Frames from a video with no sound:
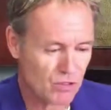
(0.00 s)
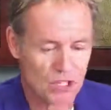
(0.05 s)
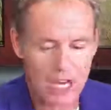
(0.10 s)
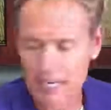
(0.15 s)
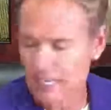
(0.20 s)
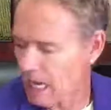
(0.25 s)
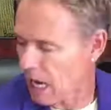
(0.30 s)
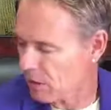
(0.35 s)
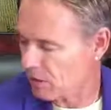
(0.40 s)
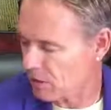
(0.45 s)

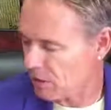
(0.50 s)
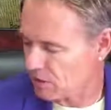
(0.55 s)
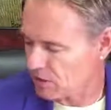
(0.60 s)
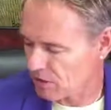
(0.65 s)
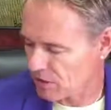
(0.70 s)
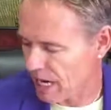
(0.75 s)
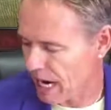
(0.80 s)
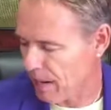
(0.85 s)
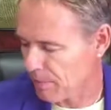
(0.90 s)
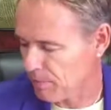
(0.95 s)
send out
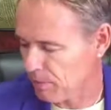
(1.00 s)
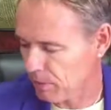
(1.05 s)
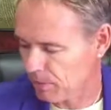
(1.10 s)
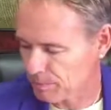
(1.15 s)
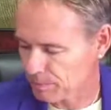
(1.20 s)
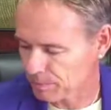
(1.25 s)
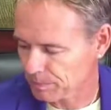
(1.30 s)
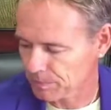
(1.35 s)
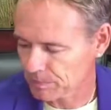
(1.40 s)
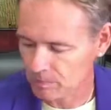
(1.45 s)
this
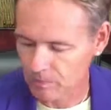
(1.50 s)
sample